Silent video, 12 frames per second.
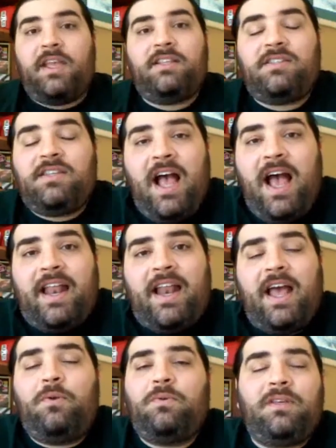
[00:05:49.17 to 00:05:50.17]
It's
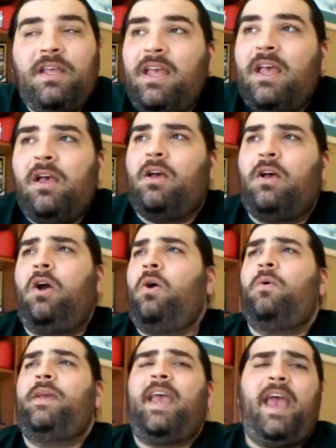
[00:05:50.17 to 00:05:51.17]
not. I don't...
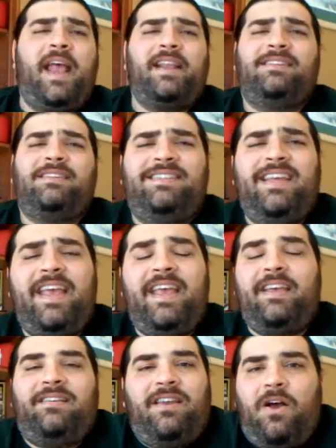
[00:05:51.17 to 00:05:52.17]
Oh, he had his
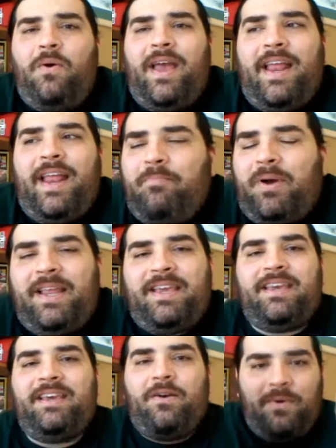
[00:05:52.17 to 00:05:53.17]
D. No, anybody
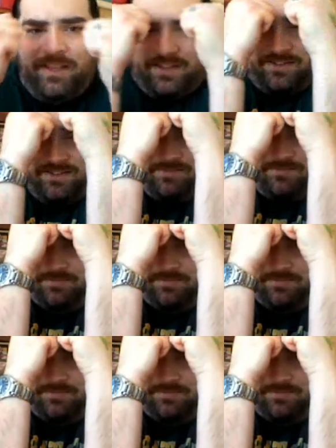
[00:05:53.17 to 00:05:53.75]
can go in there...